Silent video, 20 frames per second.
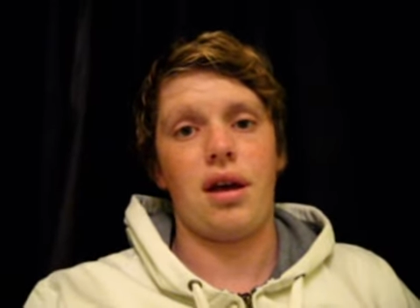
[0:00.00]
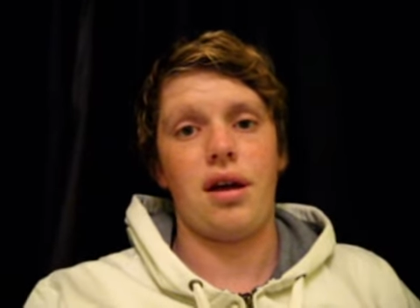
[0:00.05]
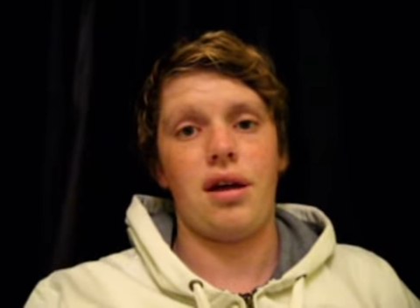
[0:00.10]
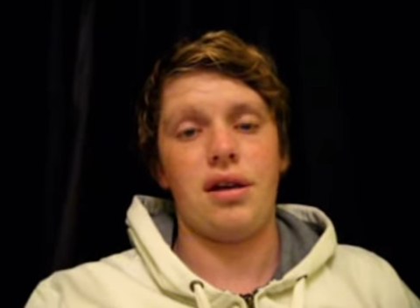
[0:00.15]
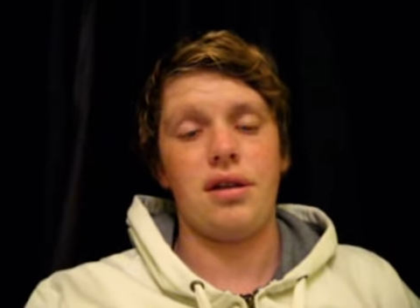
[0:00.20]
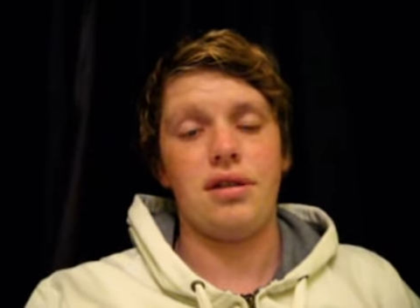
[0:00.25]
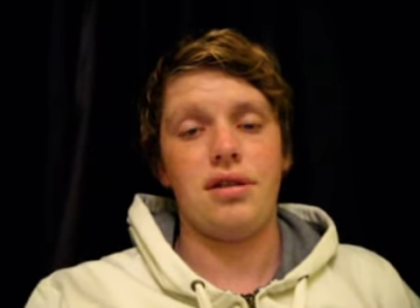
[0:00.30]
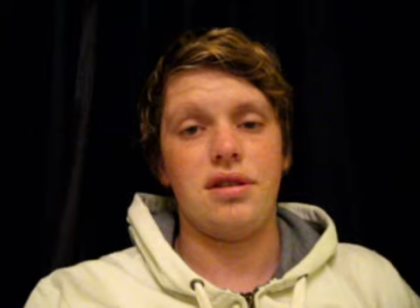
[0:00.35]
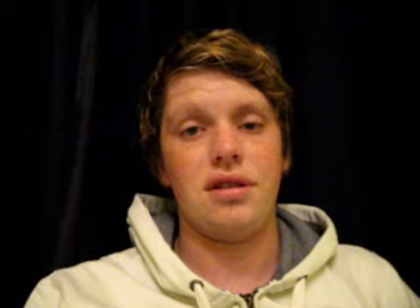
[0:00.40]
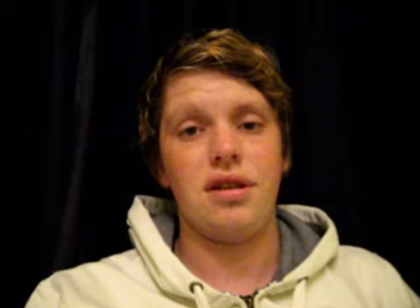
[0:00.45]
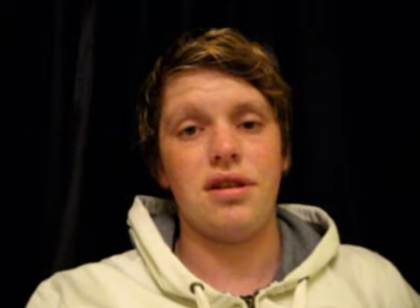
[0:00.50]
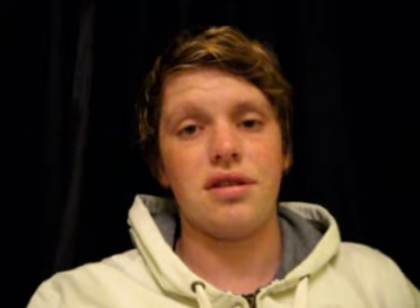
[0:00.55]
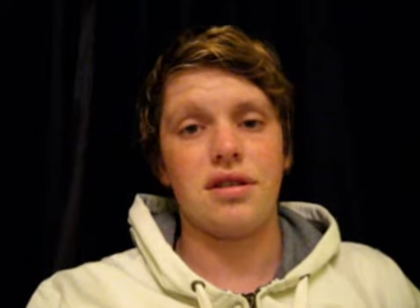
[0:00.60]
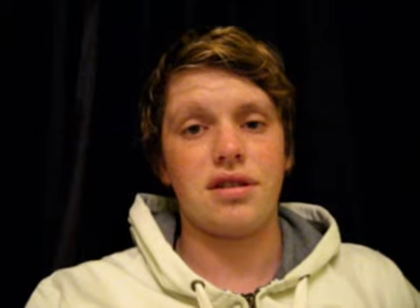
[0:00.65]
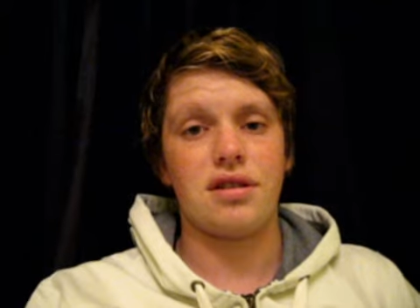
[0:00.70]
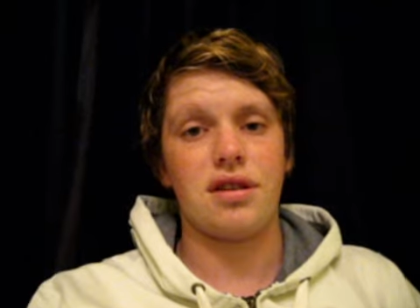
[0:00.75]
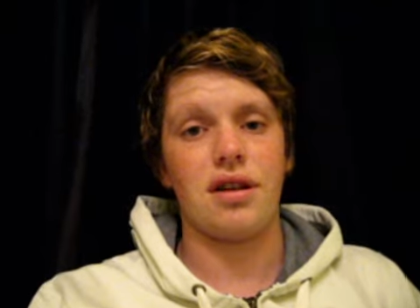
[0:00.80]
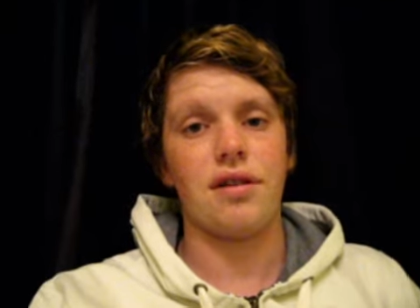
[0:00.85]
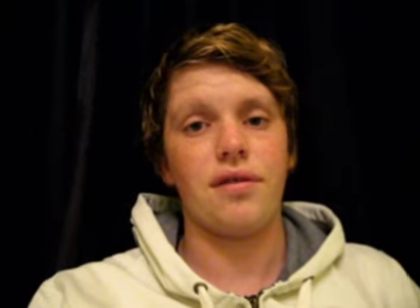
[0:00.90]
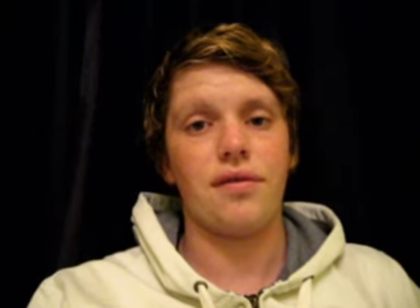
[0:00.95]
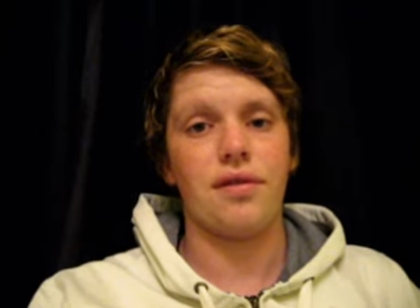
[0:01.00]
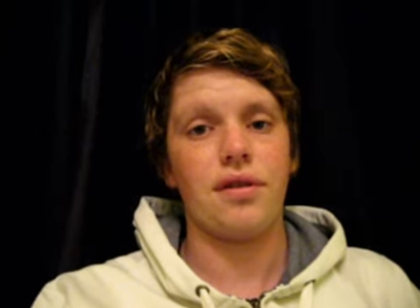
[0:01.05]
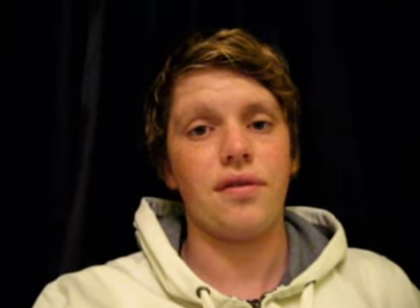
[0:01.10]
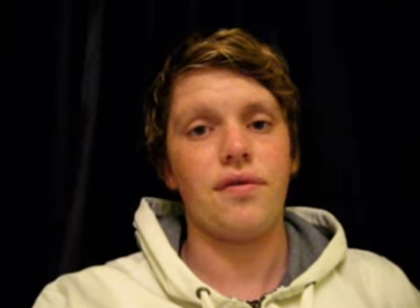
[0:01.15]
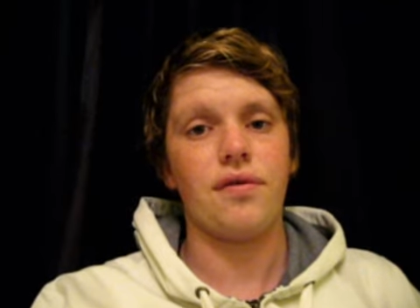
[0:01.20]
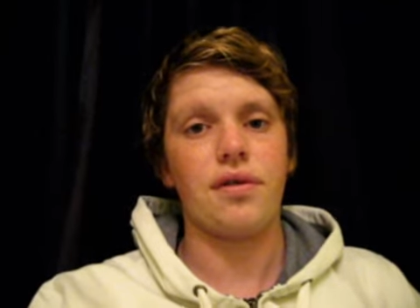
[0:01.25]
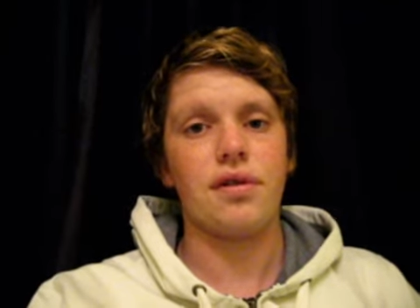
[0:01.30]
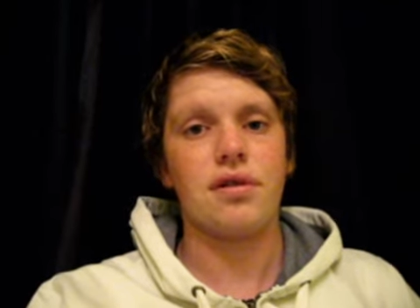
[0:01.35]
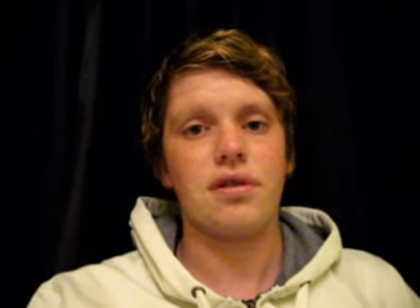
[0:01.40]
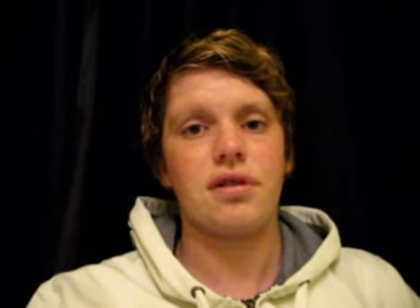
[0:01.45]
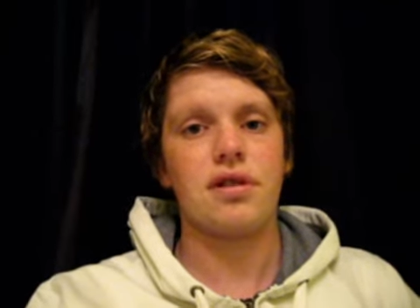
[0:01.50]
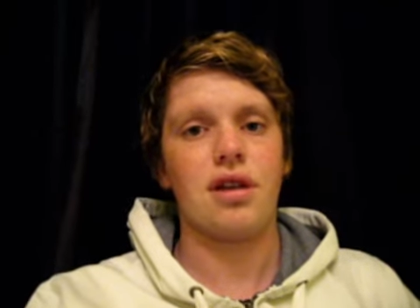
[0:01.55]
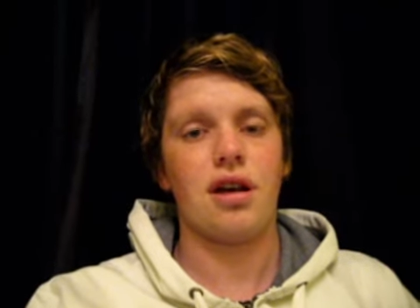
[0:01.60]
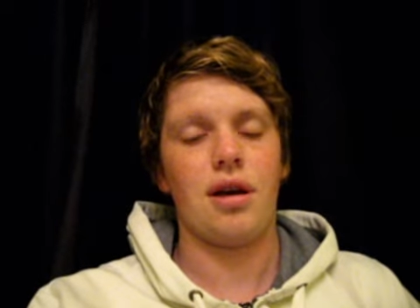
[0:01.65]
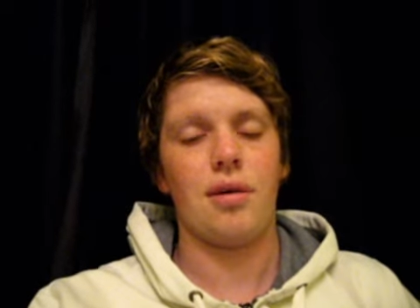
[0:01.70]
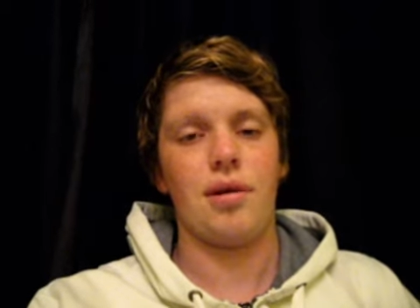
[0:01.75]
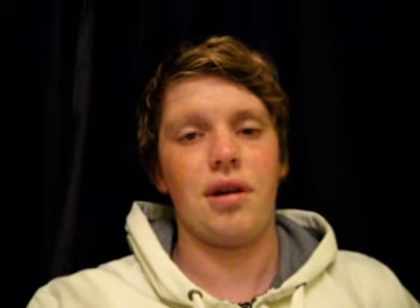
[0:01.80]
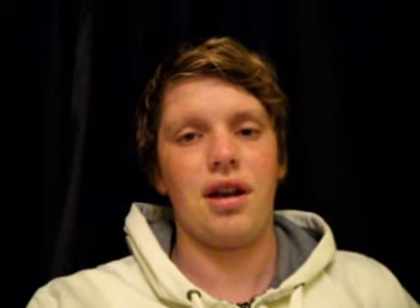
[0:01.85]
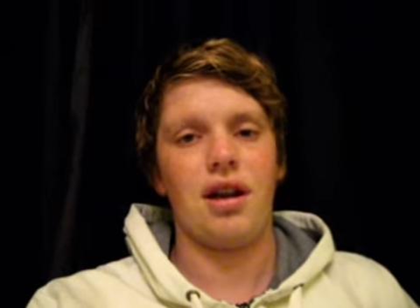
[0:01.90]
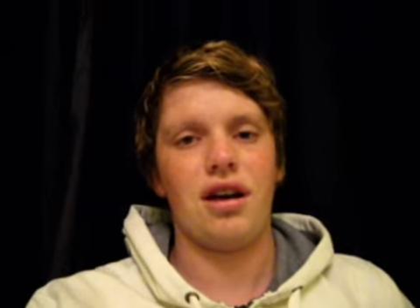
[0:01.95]
and sees the sun for the first
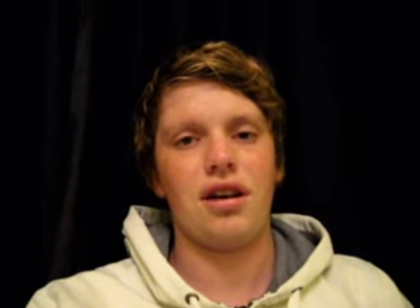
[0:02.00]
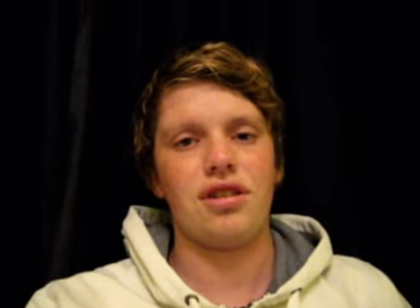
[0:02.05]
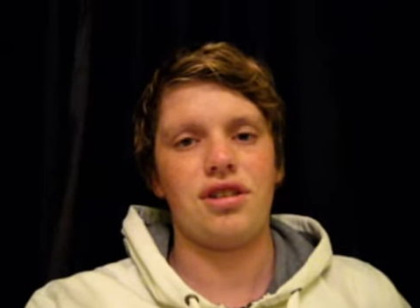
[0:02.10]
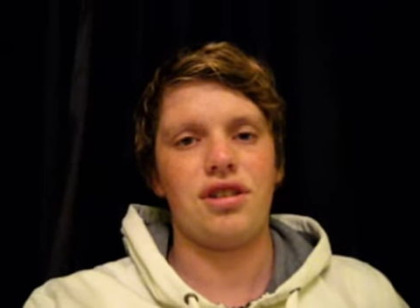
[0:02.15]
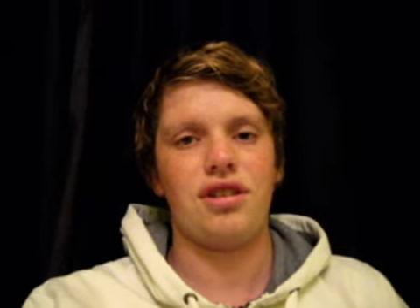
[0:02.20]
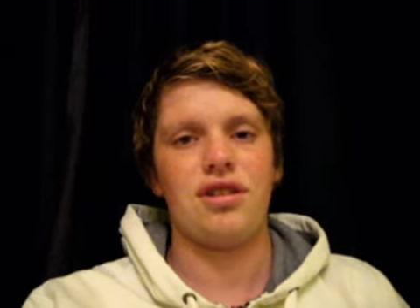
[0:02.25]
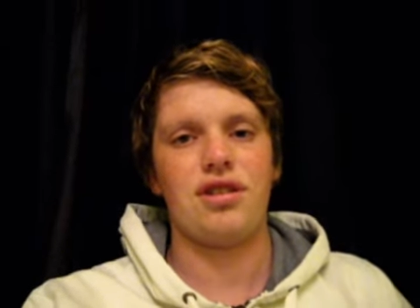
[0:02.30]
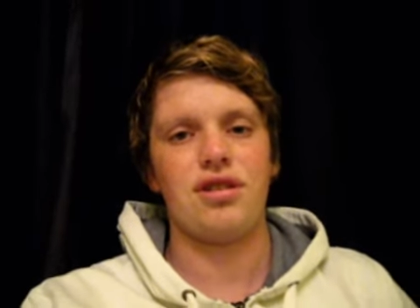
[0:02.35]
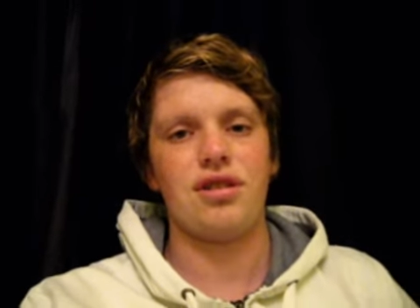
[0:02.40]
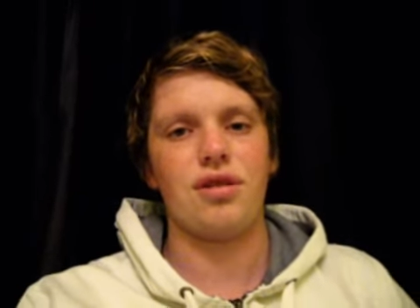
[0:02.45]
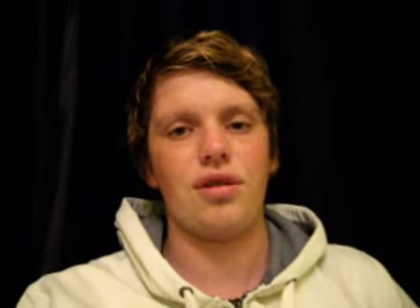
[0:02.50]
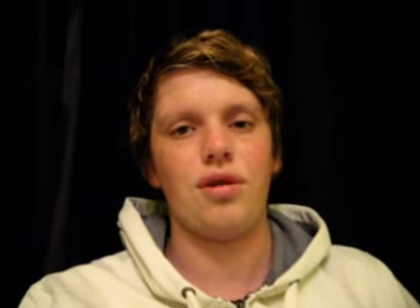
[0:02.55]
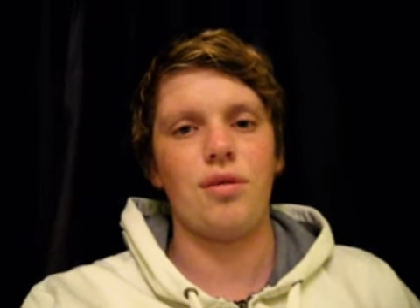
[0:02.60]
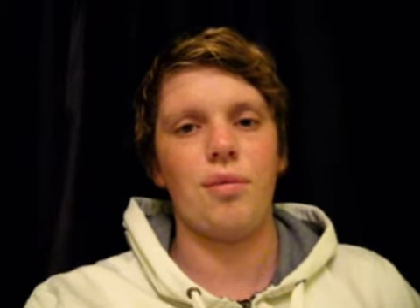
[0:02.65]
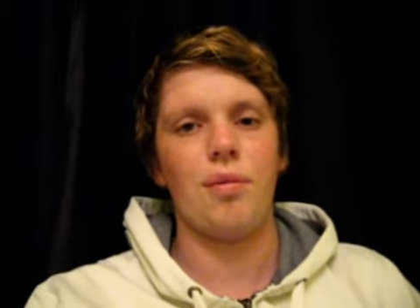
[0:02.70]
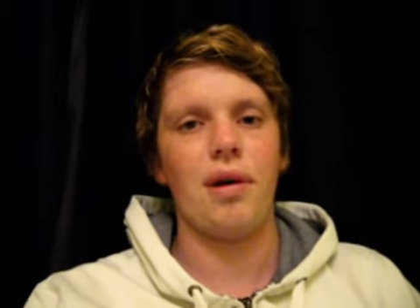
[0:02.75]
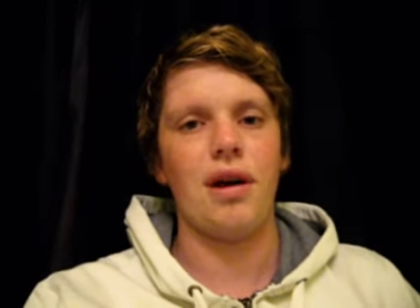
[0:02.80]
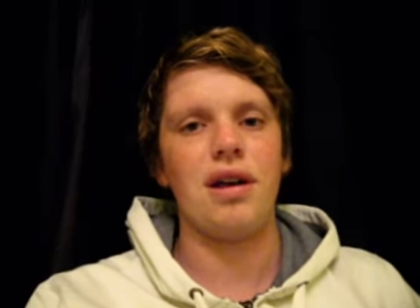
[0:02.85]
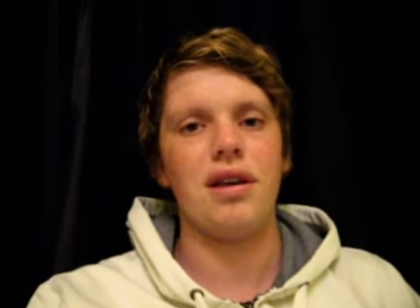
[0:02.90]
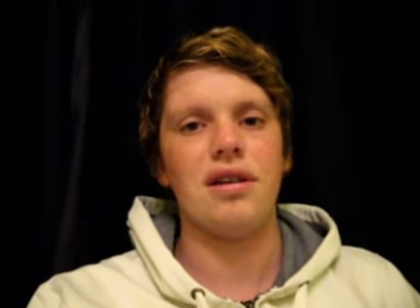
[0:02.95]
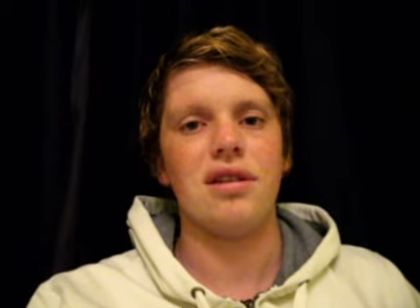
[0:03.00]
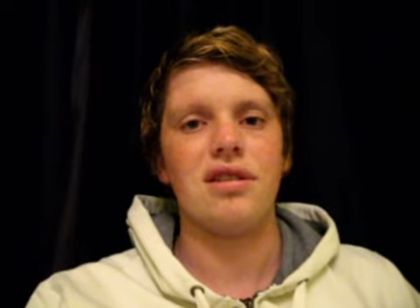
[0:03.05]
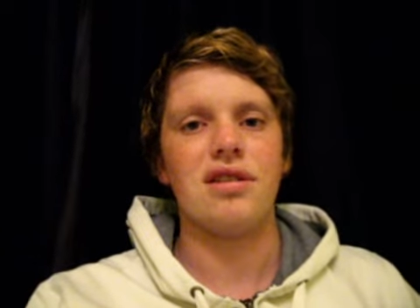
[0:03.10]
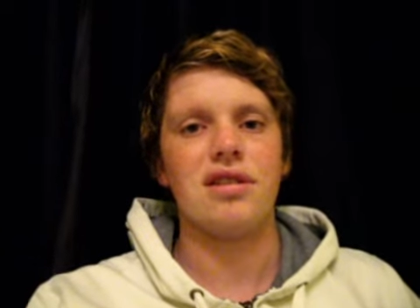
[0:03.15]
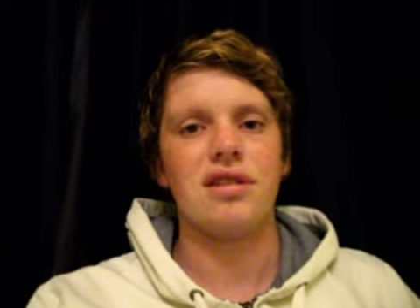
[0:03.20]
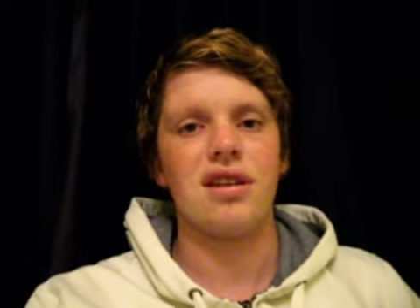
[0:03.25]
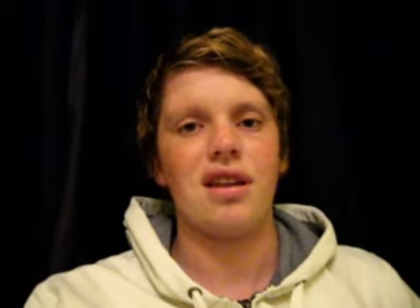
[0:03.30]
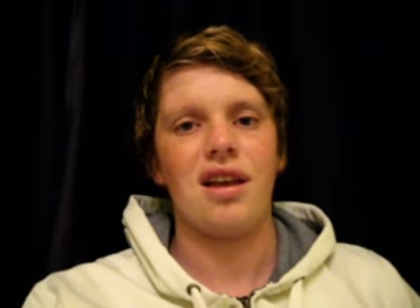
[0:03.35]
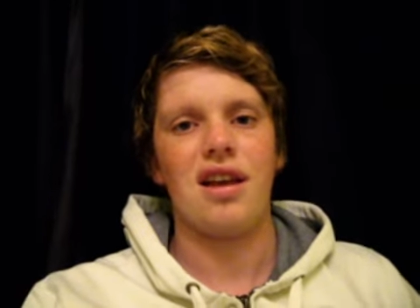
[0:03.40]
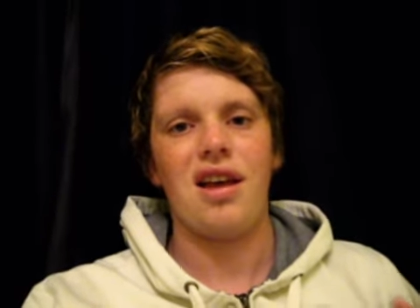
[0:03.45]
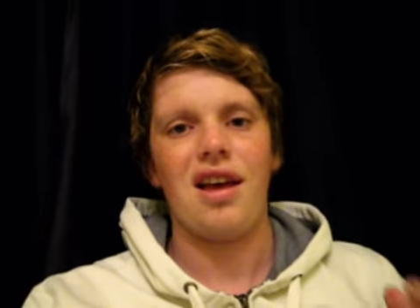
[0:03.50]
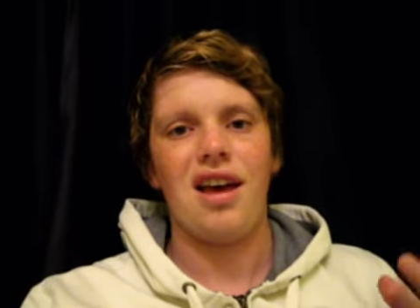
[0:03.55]
time, and how she's so amazed